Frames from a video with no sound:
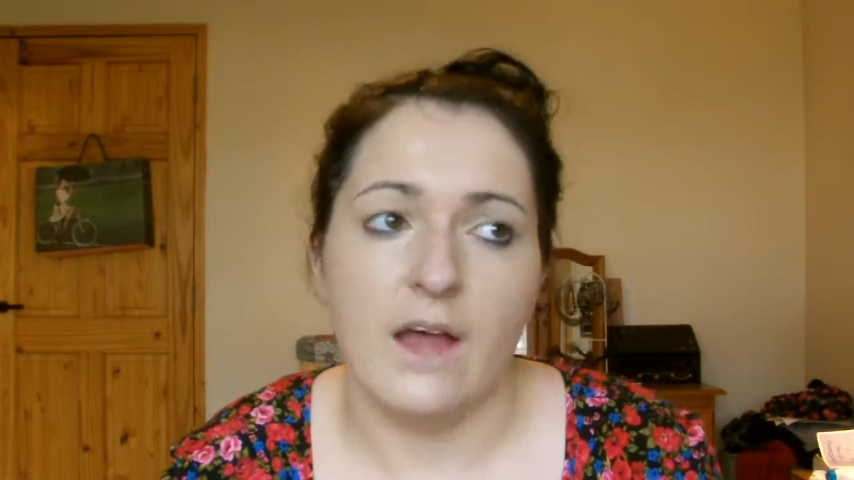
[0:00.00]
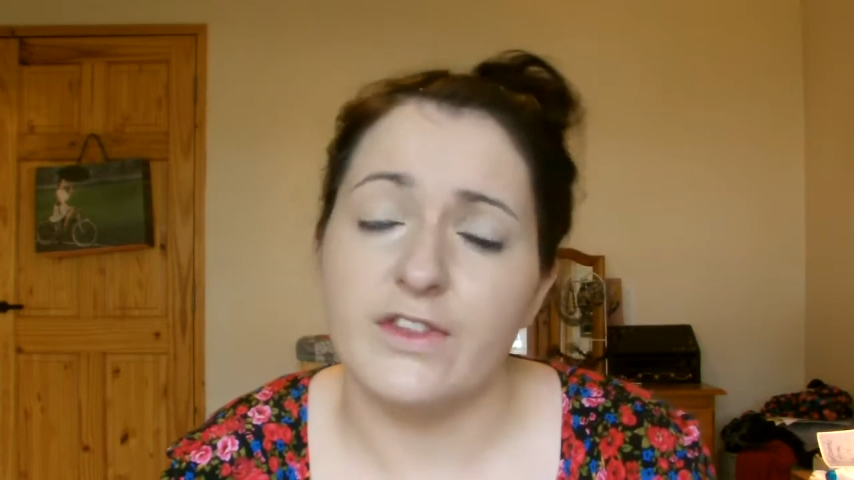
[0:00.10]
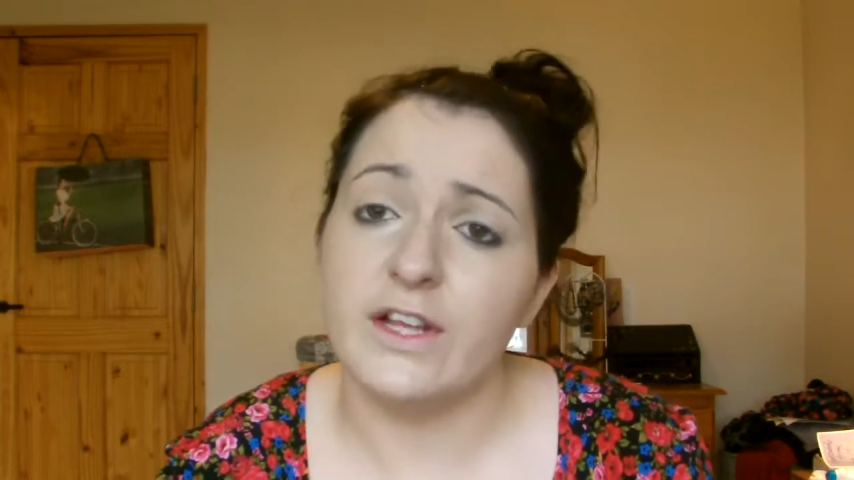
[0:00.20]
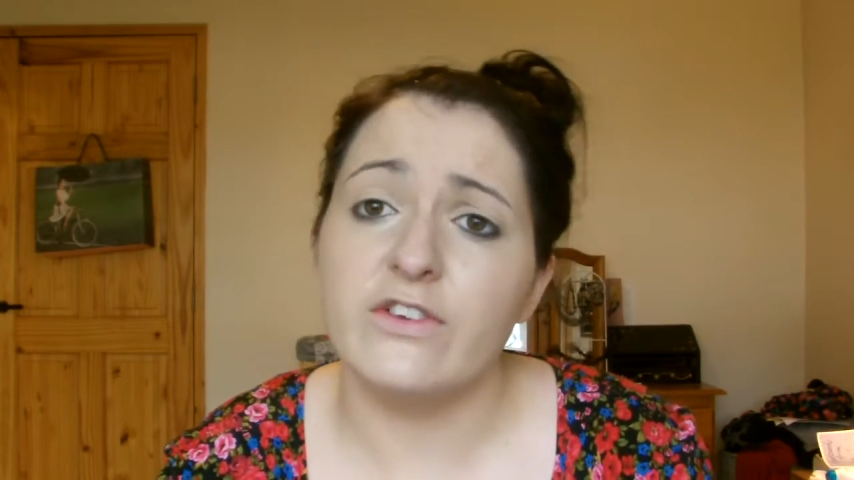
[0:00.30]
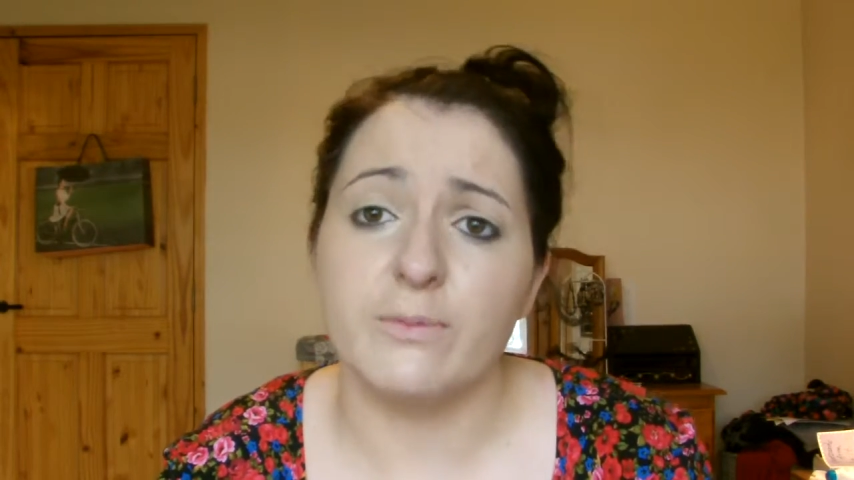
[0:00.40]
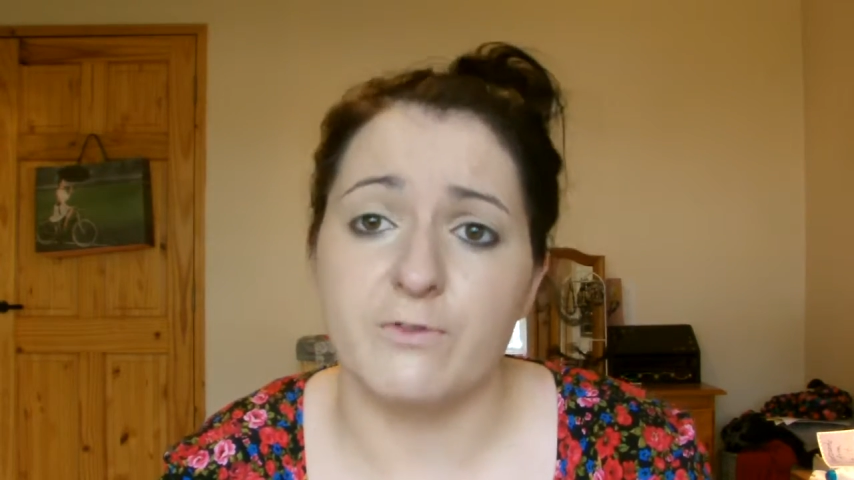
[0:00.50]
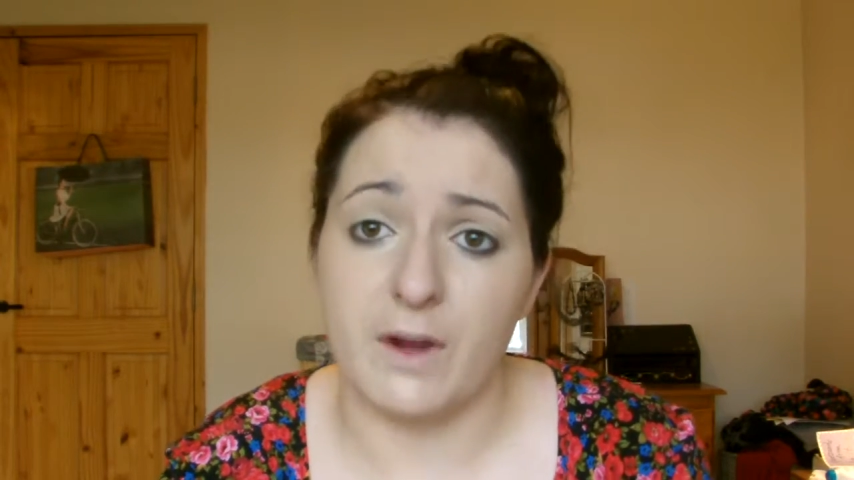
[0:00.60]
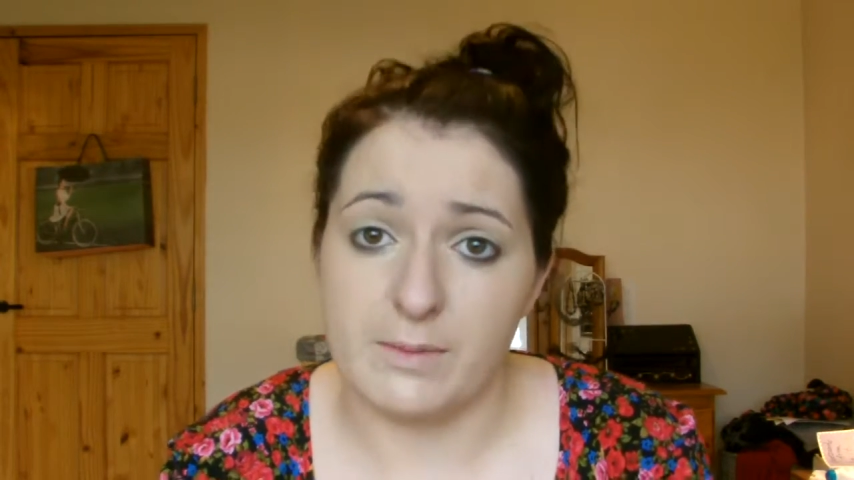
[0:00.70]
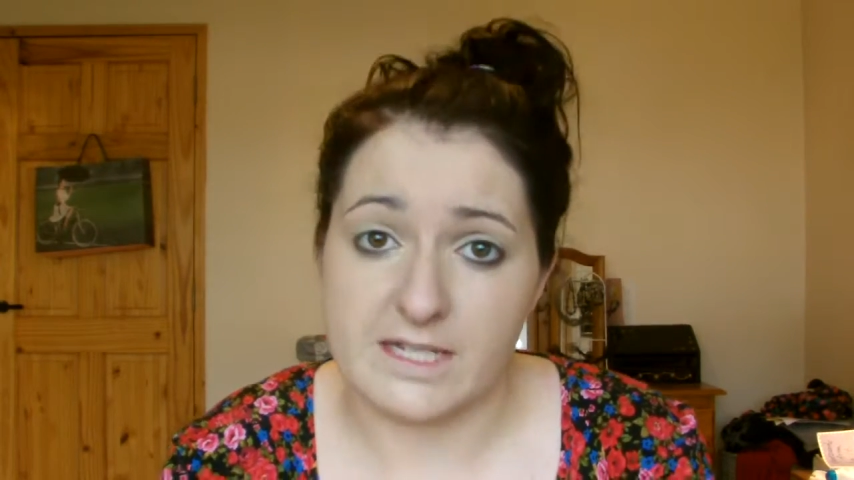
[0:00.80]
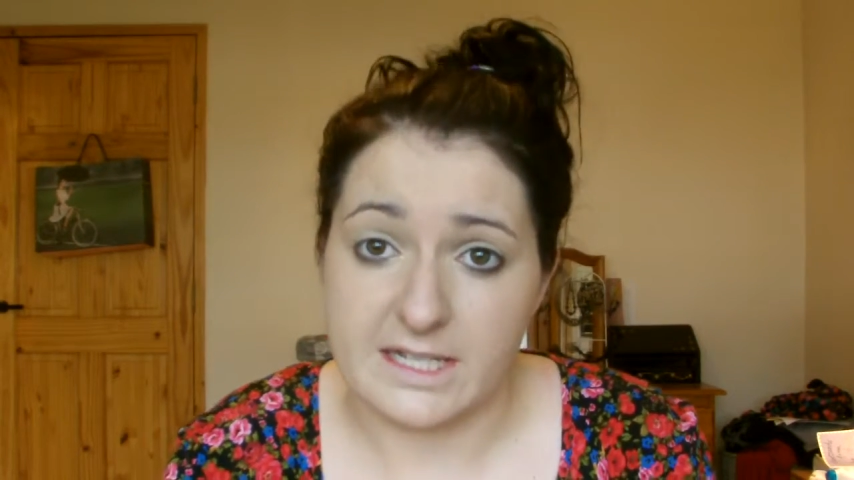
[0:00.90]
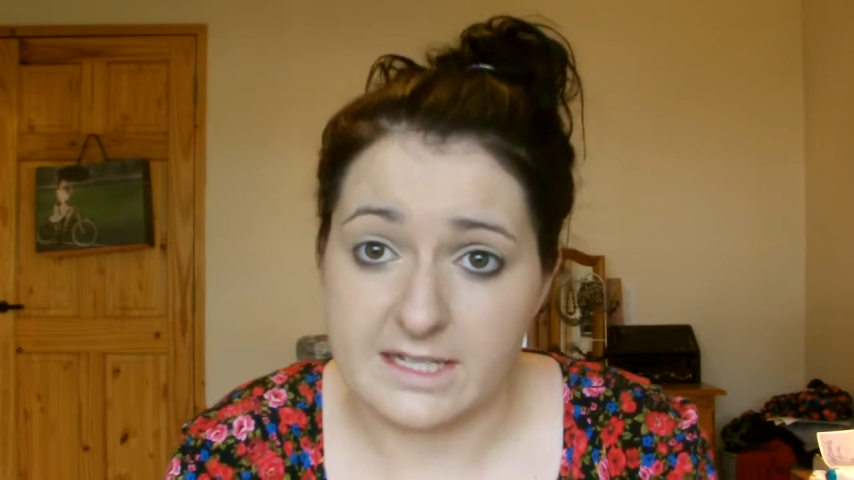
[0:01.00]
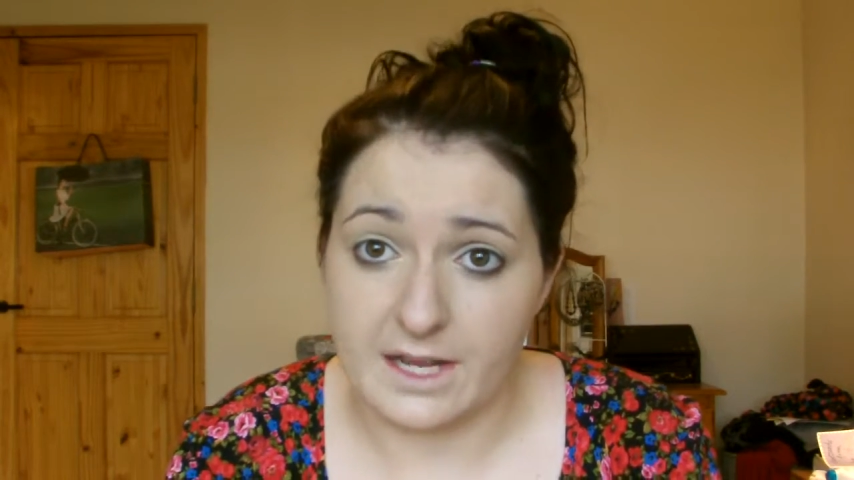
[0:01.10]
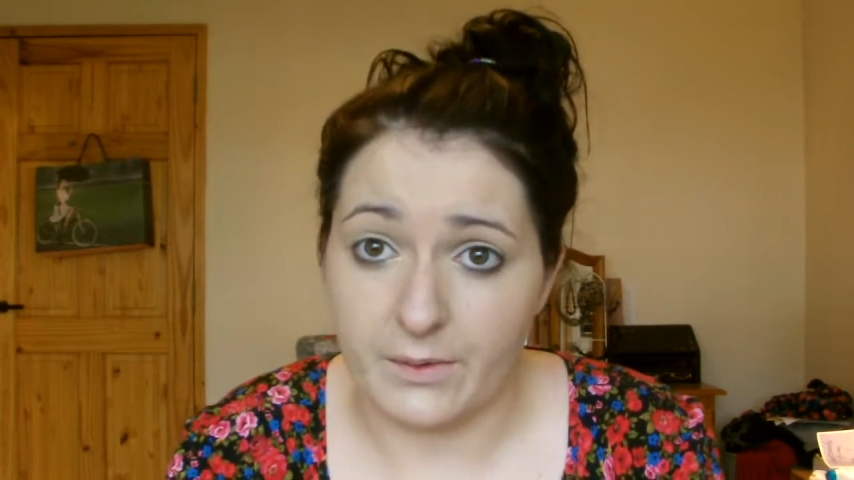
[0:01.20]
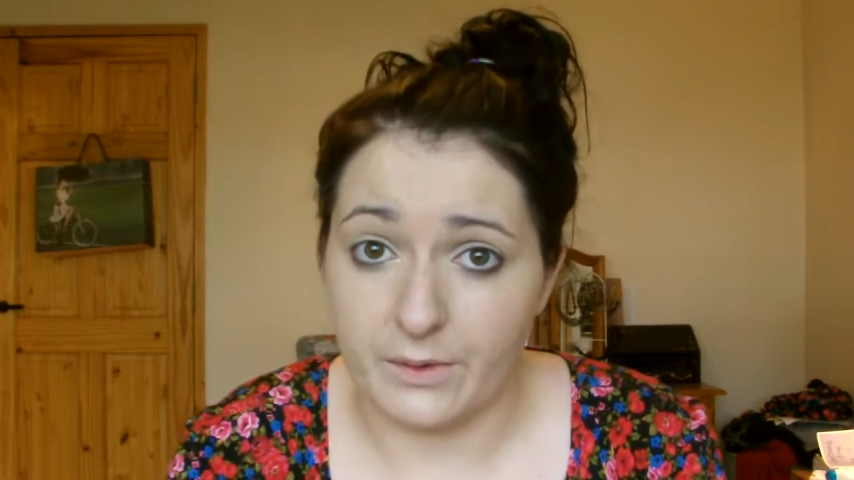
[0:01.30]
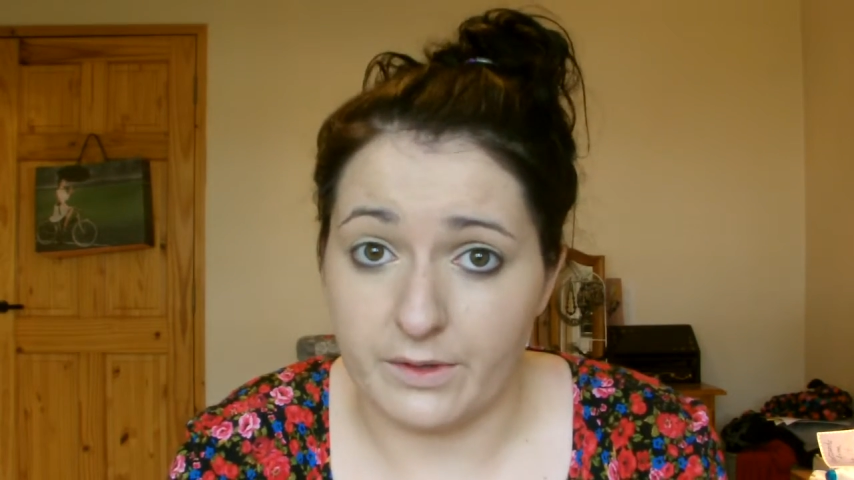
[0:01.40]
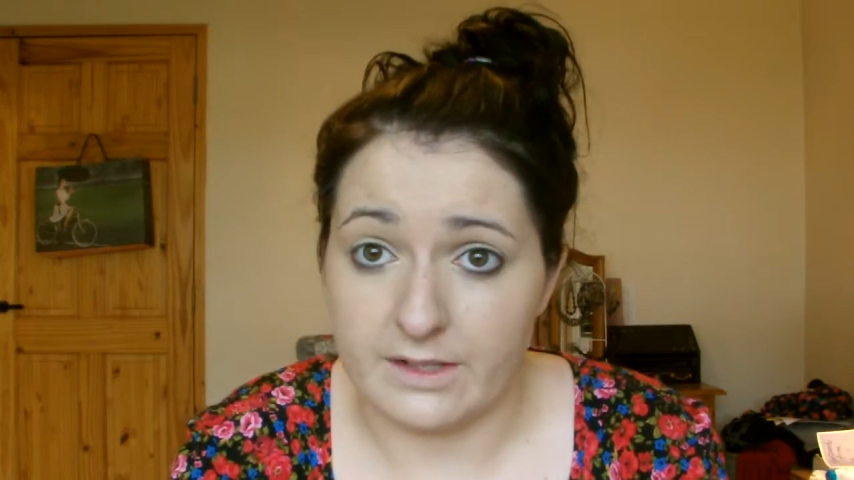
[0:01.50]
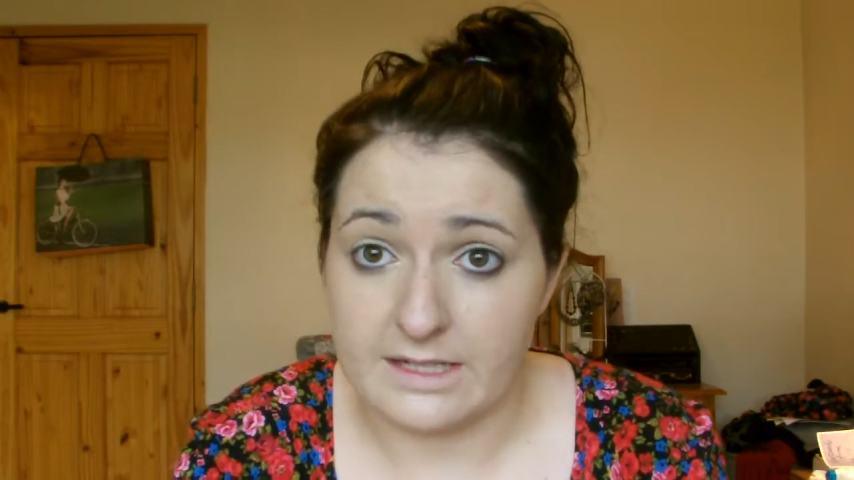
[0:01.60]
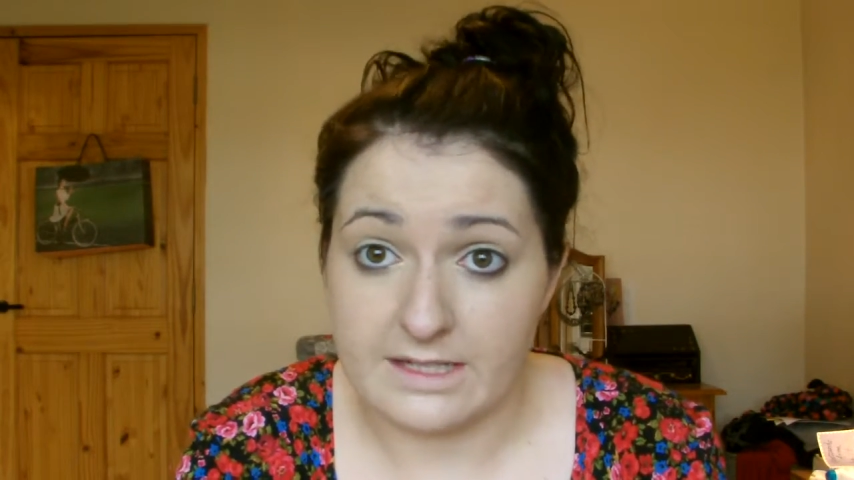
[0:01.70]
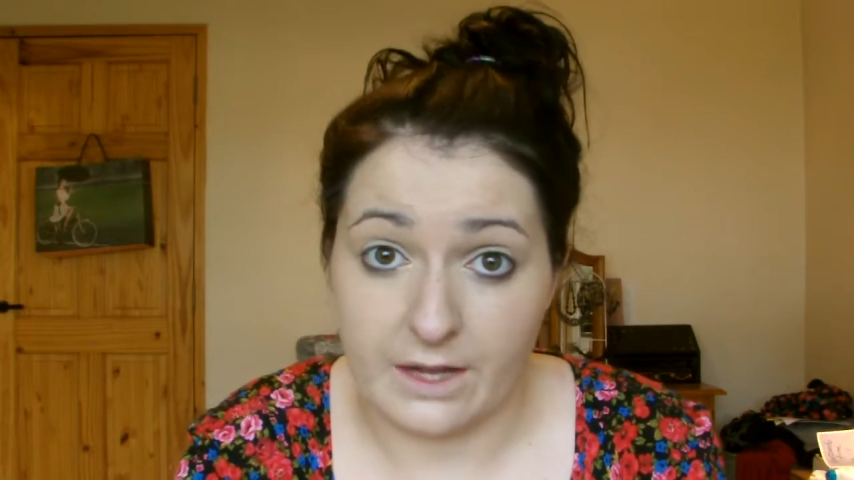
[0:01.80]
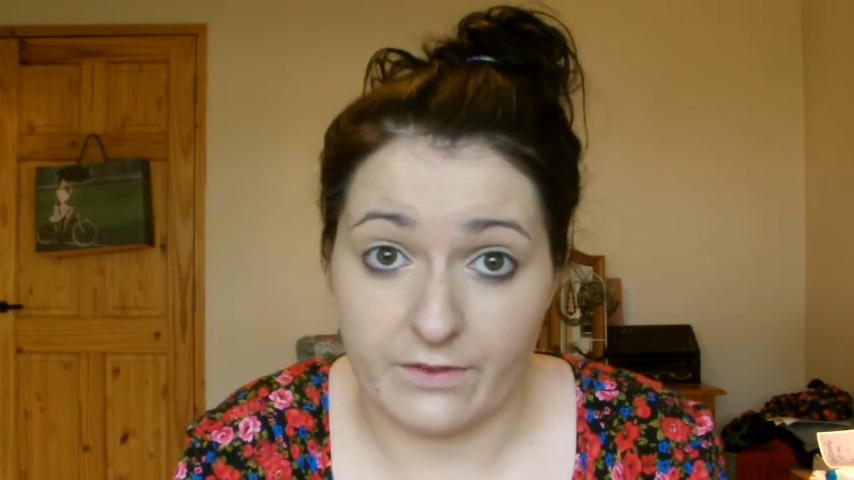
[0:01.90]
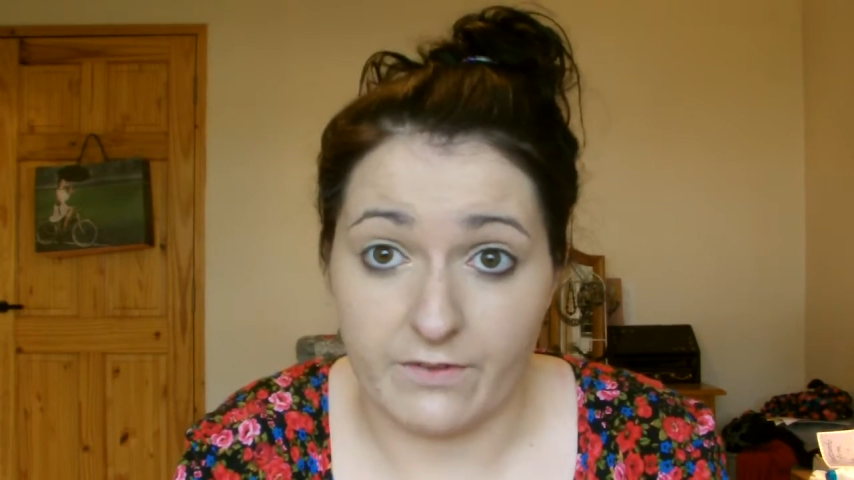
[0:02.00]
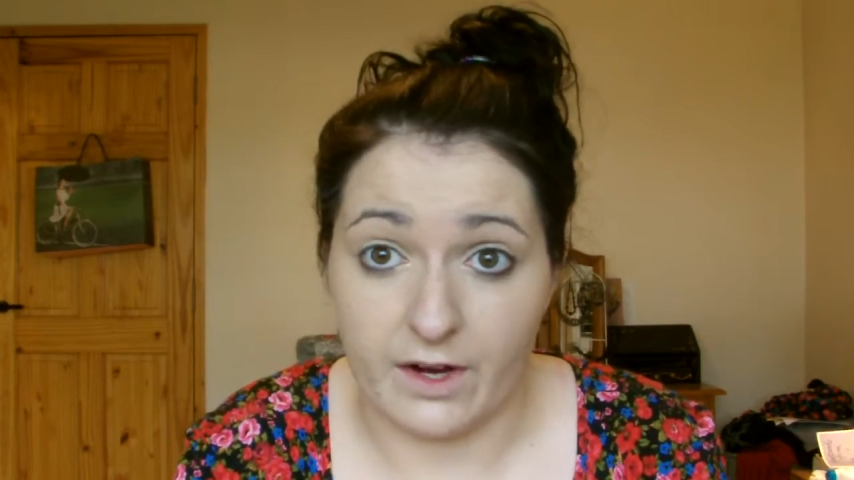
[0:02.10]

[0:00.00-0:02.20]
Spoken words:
think some pharmacies down south,